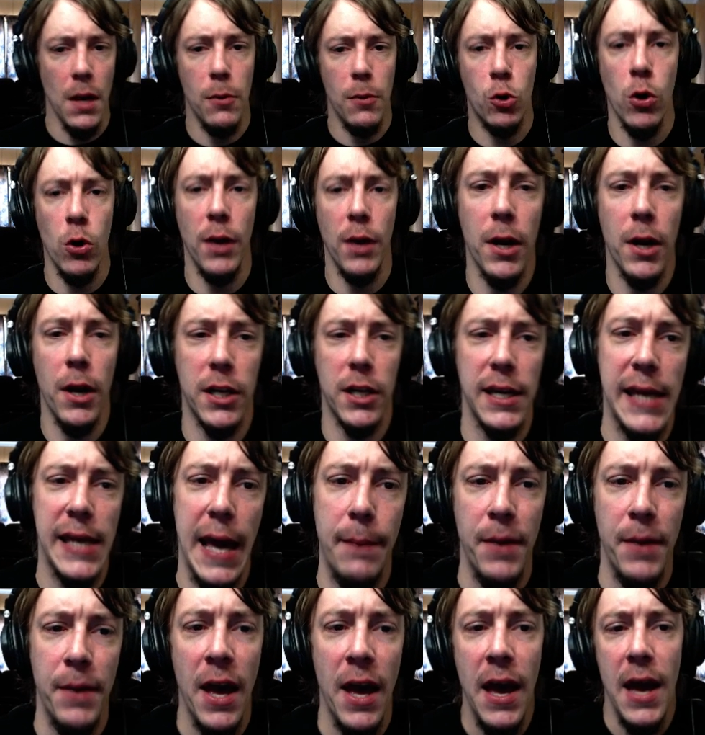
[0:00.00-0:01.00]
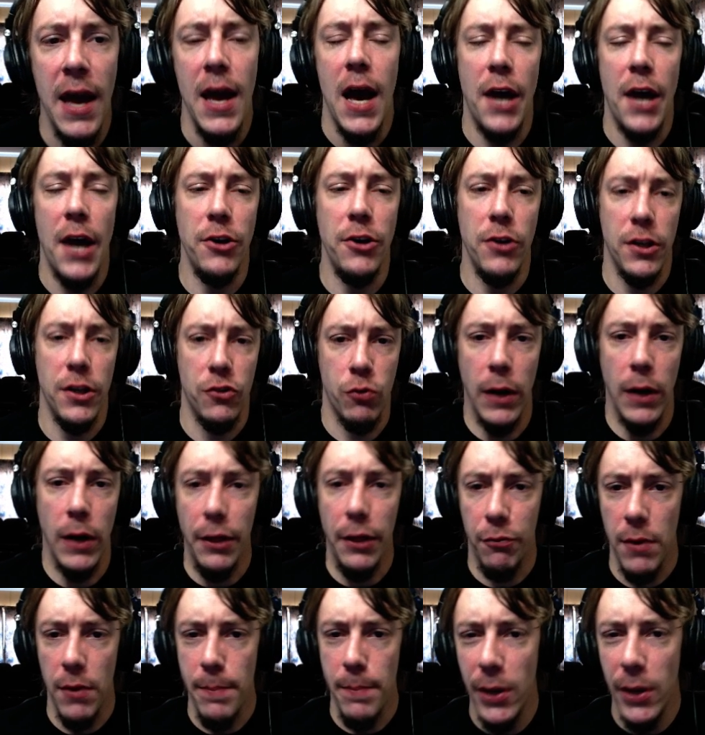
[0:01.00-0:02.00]
Coin market cap,
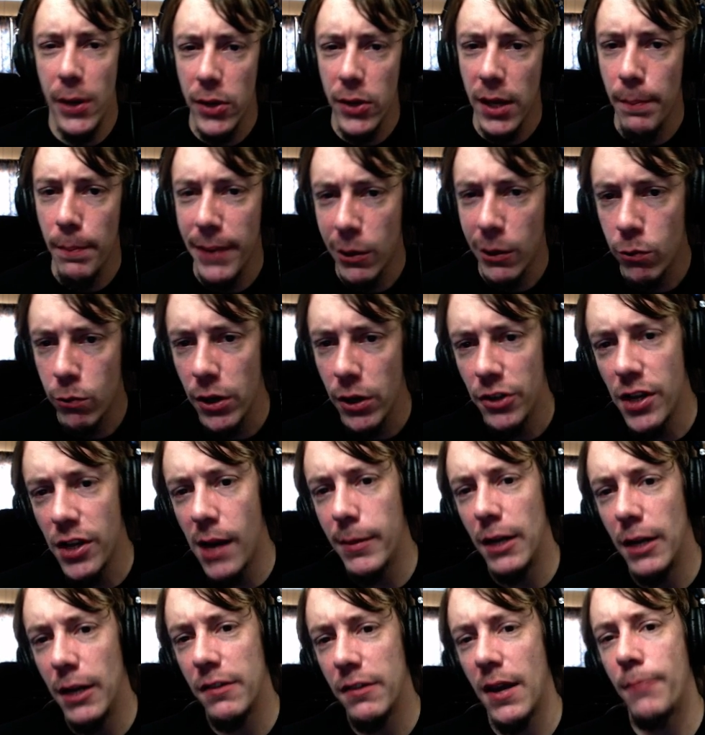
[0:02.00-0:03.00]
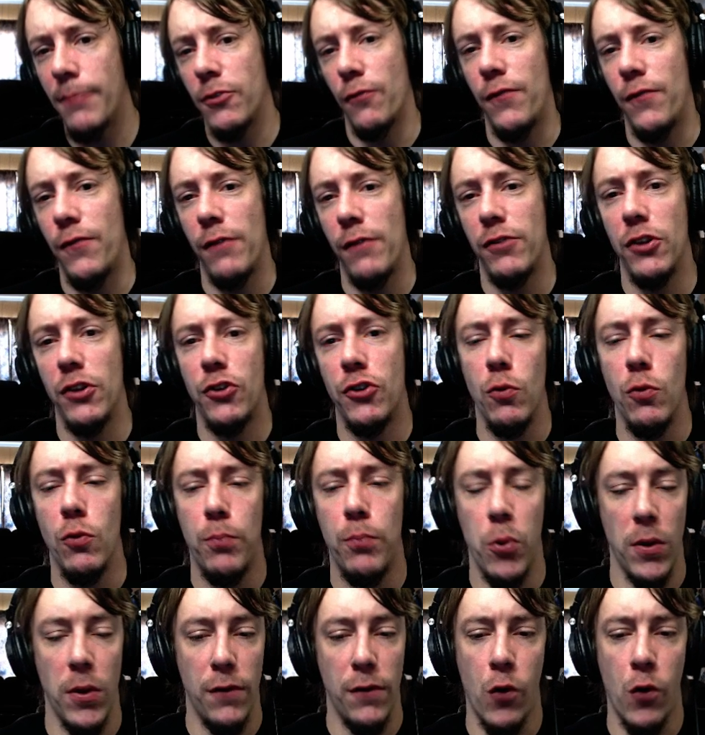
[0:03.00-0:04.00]
123 billion. Bitcoin dominance up to
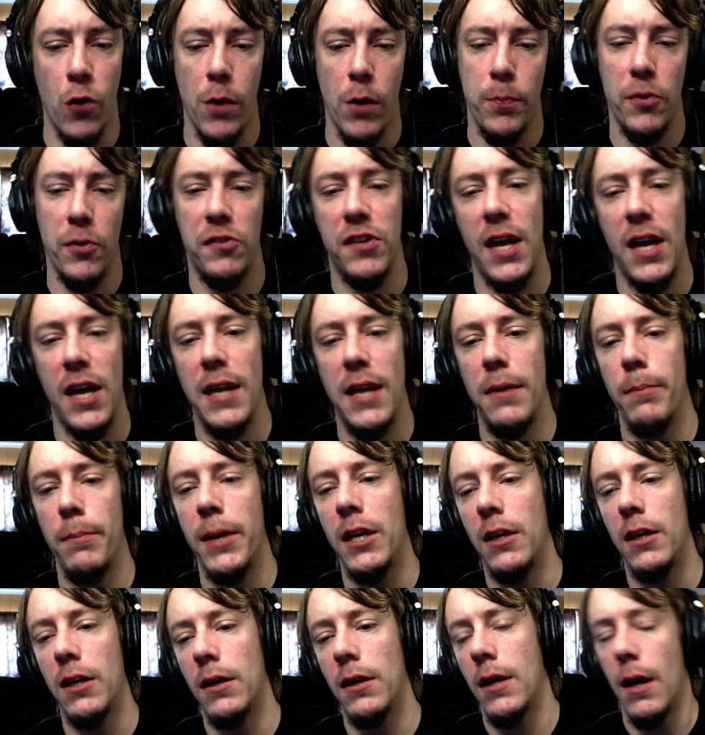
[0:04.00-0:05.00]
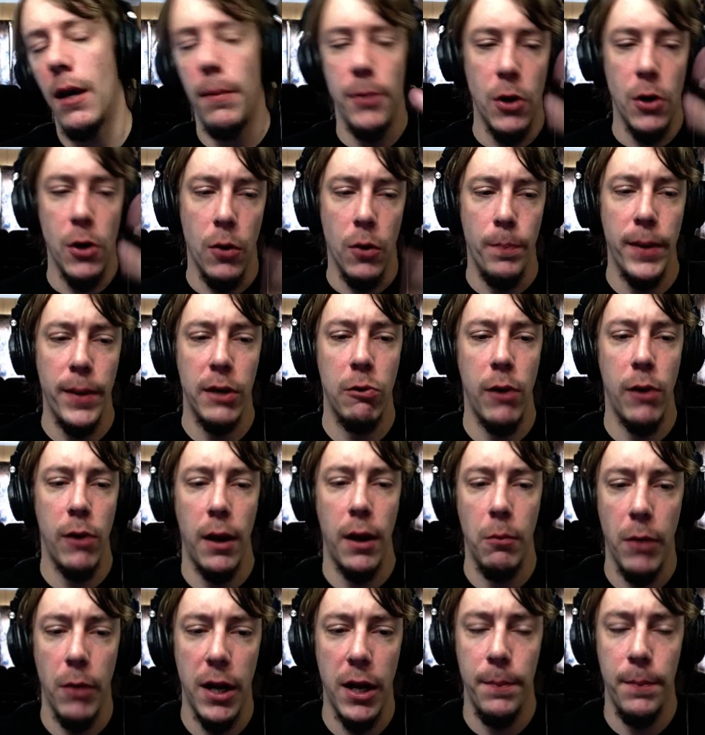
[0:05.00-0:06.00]
52.4%, meaning up. Uh, you know
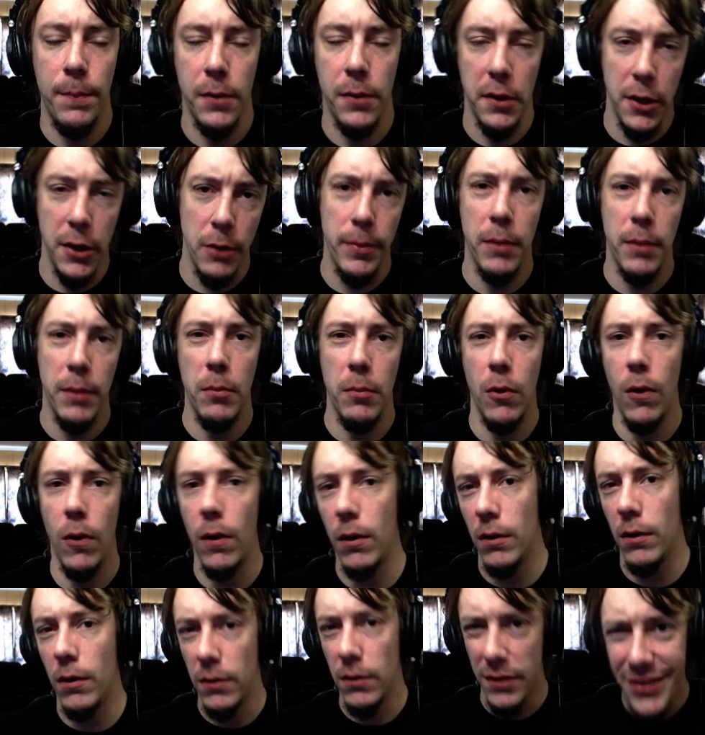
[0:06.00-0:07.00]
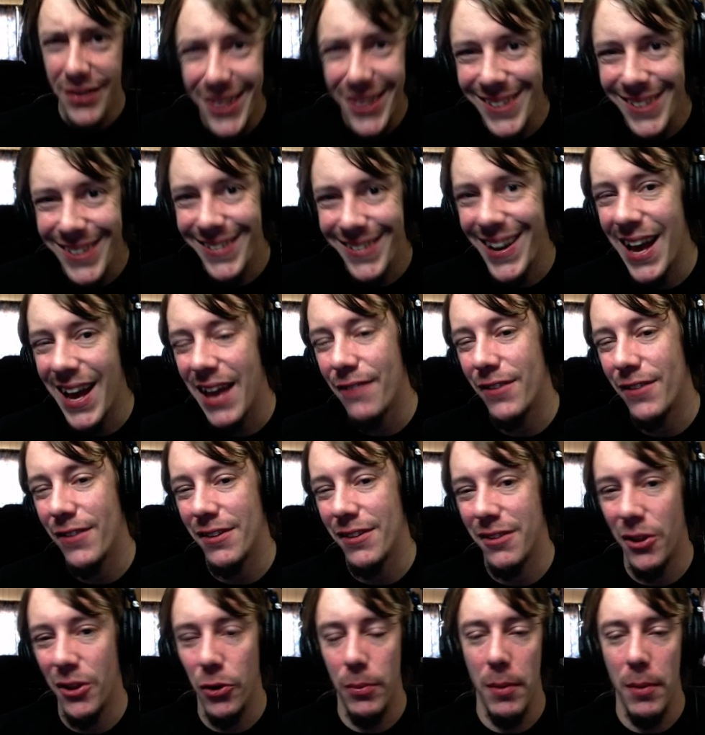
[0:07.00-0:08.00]
Bitcoin went up a little bit more, didn't dive
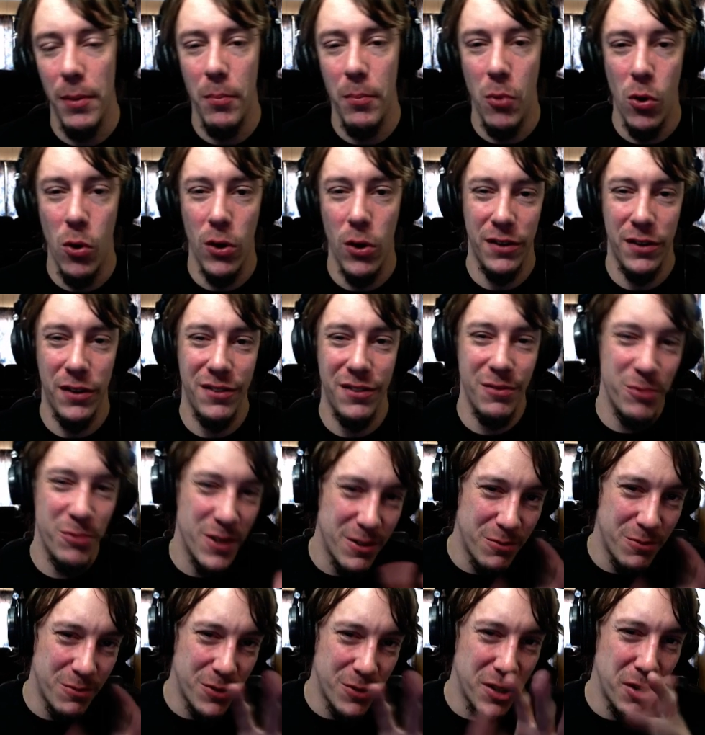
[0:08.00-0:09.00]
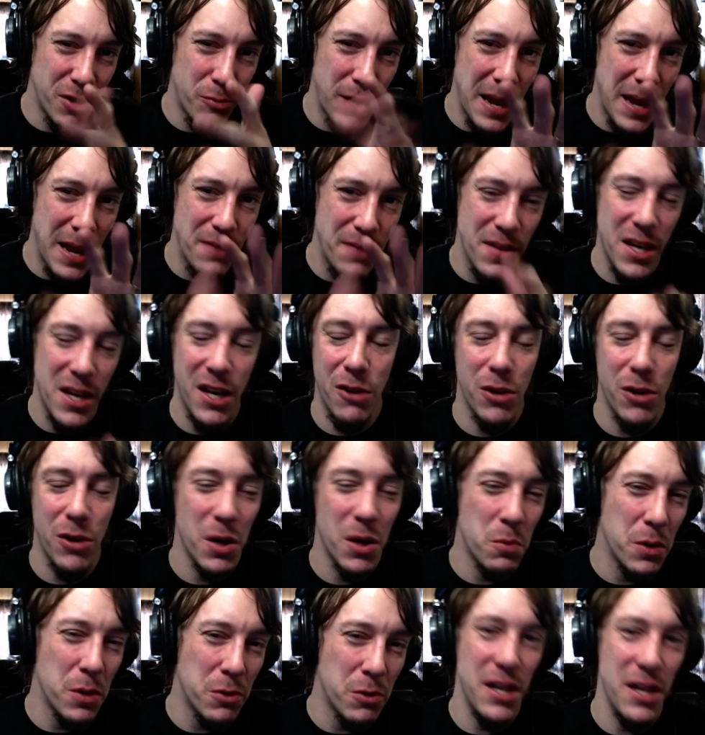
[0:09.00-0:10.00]
as a little bit more because we're, we're around that
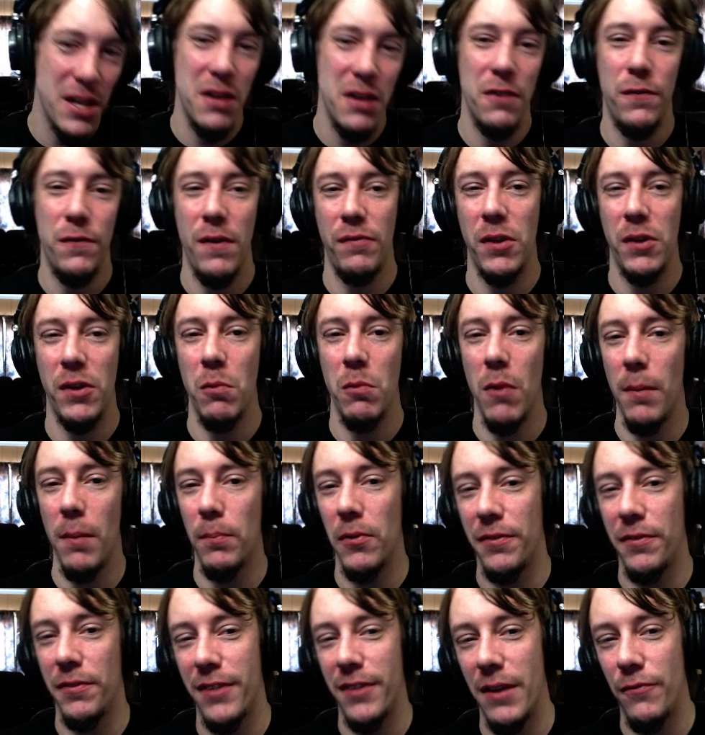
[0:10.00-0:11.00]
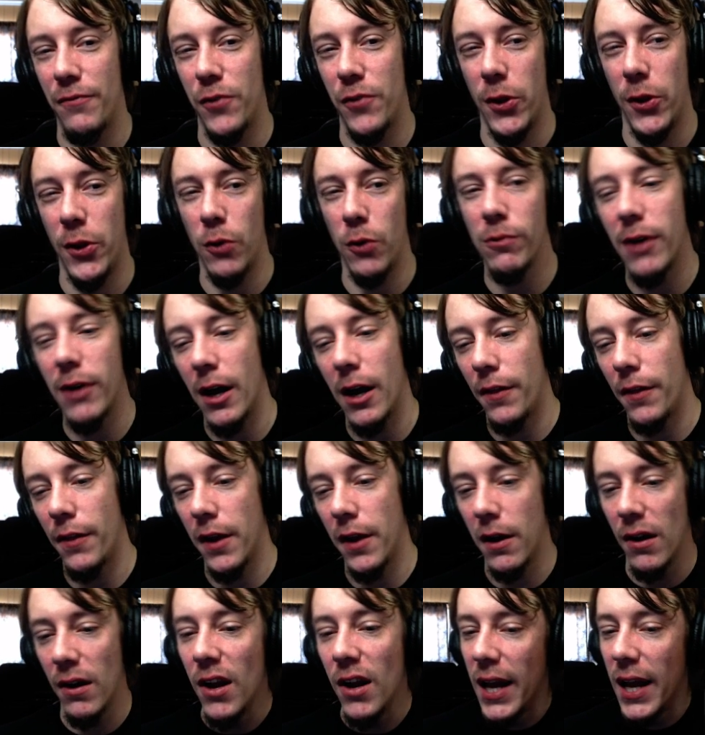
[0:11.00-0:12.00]
area. We were down to 51% for a little while
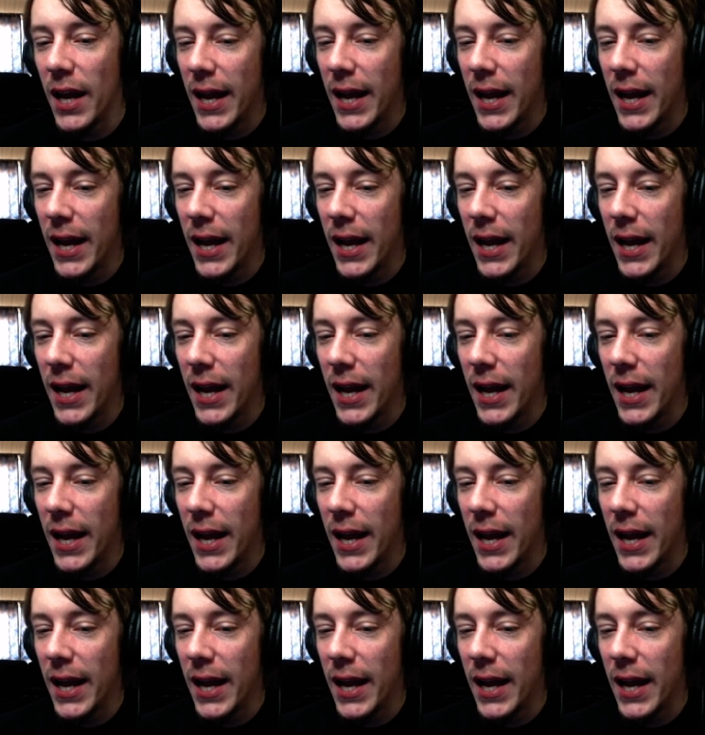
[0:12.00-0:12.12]
there.